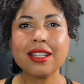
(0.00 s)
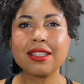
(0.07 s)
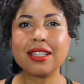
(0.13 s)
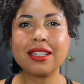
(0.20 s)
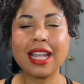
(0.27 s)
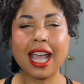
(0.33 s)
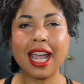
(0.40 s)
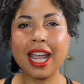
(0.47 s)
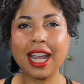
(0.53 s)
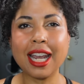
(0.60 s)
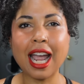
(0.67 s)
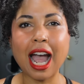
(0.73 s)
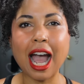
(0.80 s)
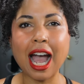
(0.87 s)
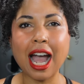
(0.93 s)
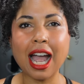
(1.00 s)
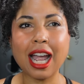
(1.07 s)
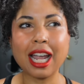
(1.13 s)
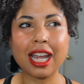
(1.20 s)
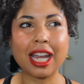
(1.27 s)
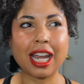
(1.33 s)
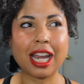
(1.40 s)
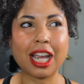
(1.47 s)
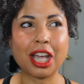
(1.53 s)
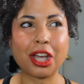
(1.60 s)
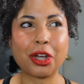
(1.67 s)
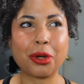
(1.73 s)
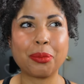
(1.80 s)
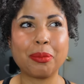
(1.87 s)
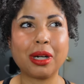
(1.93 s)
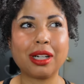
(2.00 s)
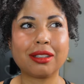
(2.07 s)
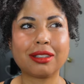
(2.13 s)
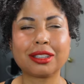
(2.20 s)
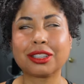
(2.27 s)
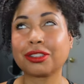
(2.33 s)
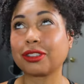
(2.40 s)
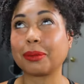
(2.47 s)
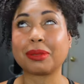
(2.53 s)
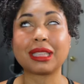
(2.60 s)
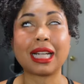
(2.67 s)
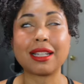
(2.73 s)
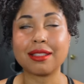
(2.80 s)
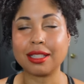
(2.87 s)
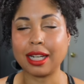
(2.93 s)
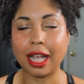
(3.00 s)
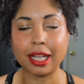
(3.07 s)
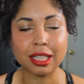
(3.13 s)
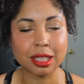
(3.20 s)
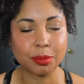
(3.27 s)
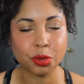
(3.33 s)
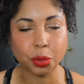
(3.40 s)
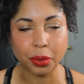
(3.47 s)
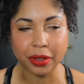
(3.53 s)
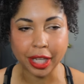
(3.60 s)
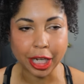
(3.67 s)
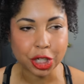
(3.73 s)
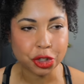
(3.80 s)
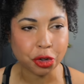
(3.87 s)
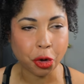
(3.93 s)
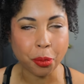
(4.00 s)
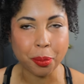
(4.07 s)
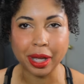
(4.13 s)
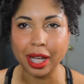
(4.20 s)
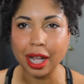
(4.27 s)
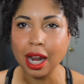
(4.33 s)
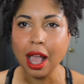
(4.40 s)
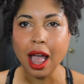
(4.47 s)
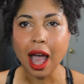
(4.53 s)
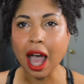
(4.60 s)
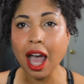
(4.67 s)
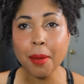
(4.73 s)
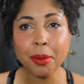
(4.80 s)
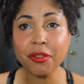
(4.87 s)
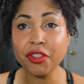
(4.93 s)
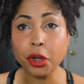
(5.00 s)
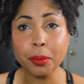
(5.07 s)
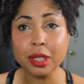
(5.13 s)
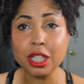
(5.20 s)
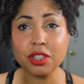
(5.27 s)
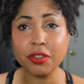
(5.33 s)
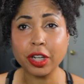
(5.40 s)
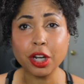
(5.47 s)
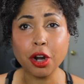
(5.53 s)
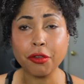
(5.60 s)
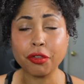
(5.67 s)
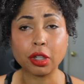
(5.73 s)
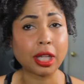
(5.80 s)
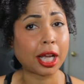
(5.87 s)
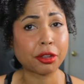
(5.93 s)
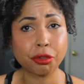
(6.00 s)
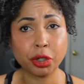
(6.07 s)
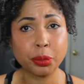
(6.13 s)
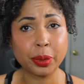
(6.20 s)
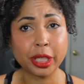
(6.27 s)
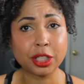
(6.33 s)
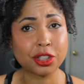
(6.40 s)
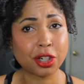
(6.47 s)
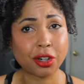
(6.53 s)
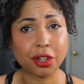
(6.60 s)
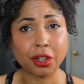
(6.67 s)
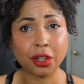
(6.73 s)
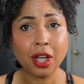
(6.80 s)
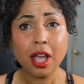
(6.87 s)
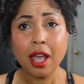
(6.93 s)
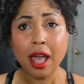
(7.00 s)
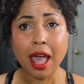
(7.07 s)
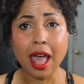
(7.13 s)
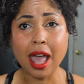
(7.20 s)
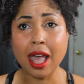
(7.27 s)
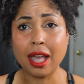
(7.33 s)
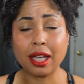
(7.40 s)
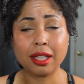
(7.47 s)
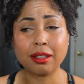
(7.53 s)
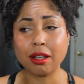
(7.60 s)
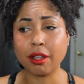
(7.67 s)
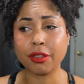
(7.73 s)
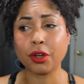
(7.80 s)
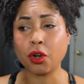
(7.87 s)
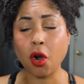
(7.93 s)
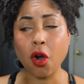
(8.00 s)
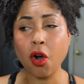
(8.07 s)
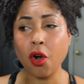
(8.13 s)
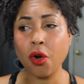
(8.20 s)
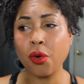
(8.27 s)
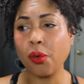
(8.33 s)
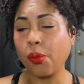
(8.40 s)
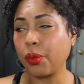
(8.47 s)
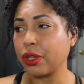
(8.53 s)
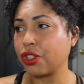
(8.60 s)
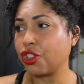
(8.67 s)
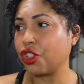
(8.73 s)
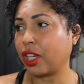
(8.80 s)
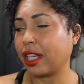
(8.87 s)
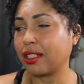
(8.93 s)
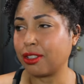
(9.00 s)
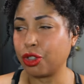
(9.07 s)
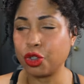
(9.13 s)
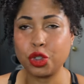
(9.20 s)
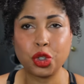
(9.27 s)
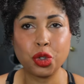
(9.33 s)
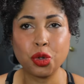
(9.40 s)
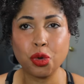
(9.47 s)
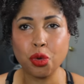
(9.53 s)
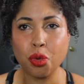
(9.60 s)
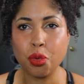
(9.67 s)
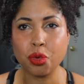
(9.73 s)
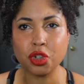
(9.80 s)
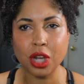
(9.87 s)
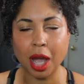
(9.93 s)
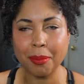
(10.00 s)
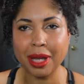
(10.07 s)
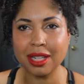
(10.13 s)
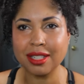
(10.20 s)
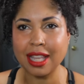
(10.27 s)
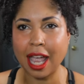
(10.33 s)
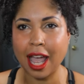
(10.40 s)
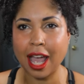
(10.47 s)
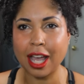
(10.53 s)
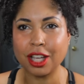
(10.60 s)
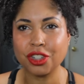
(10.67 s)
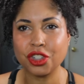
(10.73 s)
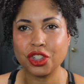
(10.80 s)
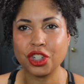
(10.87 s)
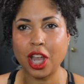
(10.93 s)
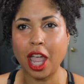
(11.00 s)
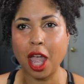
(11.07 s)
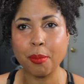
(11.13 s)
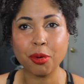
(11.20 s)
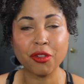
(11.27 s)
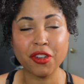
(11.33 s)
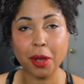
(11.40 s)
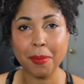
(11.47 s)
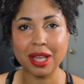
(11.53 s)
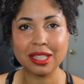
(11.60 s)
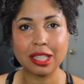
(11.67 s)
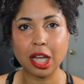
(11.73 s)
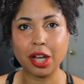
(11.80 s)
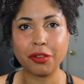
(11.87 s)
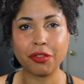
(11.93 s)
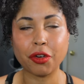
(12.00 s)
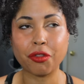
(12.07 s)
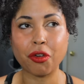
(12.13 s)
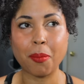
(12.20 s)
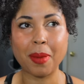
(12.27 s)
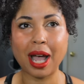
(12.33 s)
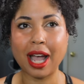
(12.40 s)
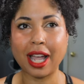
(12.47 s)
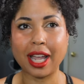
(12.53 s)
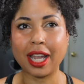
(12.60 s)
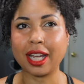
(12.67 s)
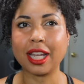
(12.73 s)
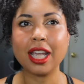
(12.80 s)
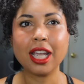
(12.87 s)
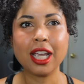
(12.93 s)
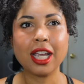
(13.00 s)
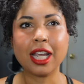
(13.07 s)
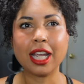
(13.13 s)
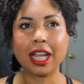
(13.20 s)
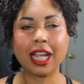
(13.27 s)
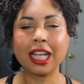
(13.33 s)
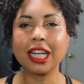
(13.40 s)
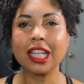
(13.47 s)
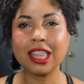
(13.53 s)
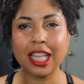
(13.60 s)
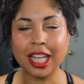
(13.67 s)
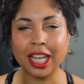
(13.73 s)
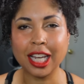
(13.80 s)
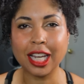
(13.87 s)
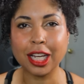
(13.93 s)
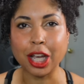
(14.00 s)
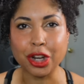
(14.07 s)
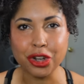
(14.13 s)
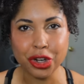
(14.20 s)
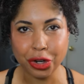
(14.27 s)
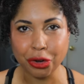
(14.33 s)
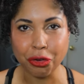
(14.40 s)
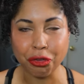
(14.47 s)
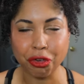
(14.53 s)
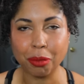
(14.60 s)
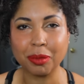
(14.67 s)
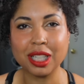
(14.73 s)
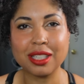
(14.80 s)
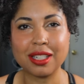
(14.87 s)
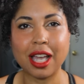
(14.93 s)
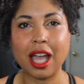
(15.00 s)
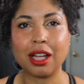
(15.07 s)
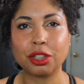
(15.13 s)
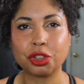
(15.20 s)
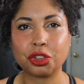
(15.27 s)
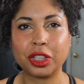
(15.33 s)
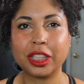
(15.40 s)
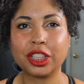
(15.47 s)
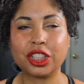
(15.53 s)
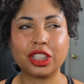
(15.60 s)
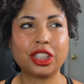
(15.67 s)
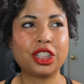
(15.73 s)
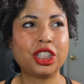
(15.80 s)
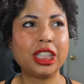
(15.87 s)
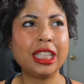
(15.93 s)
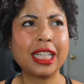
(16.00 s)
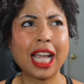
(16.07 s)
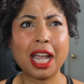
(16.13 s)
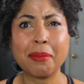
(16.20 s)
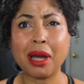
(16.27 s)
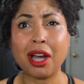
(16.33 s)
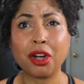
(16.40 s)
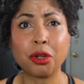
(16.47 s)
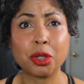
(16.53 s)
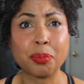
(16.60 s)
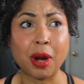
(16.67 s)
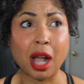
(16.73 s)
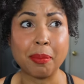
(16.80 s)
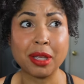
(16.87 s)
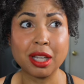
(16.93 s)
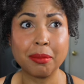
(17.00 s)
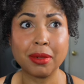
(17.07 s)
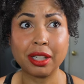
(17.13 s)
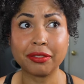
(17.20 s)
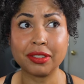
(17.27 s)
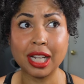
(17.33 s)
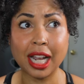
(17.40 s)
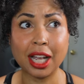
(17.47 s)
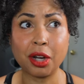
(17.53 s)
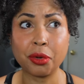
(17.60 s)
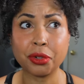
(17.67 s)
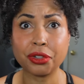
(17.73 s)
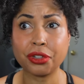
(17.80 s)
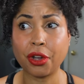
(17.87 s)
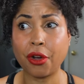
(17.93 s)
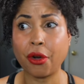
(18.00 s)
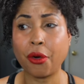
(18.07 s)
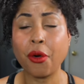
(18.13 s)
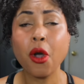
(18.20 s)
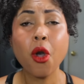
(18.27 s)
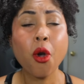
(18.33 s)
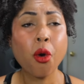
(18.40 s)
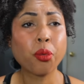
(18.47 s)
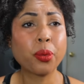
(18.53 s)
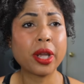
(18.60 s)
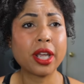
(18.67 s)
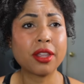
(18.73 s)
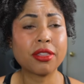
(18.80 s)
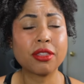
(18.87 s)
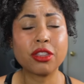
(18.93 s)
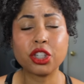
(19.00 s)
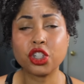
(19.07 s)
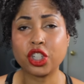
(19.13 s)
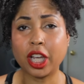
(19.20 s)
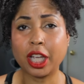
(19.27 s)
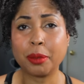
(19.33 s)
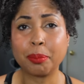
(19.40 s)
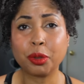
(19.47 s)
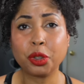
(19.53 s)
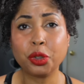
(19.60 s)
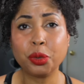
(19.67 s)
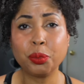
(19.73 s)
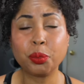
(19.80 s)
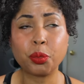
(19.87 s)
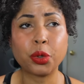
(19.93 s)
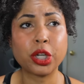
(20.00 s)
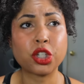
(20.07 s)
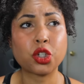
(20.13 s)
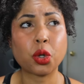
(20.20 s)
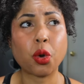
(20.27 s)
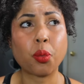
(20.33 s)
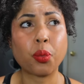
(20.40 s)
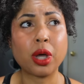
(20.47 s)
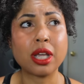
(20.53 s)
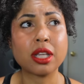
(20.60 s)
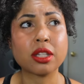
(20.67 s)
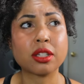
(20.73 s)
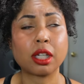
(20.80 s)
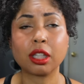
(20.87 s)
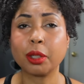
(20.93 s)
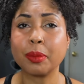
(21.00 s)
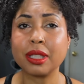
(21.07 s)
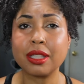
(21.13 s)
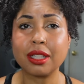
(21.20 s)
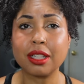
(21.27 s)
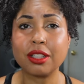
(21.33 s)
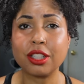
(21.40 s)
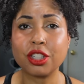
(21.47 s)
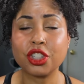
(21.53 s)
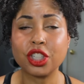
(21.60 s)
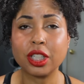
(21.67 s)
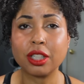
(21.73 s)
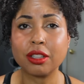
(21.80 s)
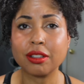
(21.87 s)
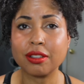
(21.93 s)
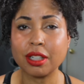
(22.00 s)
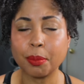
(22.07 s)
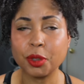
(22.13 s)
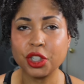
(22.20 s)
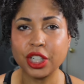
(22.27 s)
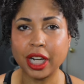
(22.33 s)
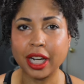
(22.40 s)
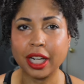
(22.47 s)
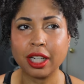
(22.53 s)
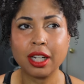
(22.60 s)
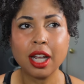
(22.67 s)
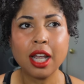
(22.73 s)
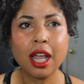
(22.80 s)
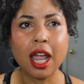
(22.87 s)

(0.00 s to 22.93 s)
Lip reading: I'm saying today because I'm doing the intro, but I've been filming this video for like 3 weeks, y'all. And the goal was just to shop my stash and prevent myself from buying anything new from Lisa Eldridge. She came out probably a month now or so with the shade Bloom, which was a limited edition summer shade.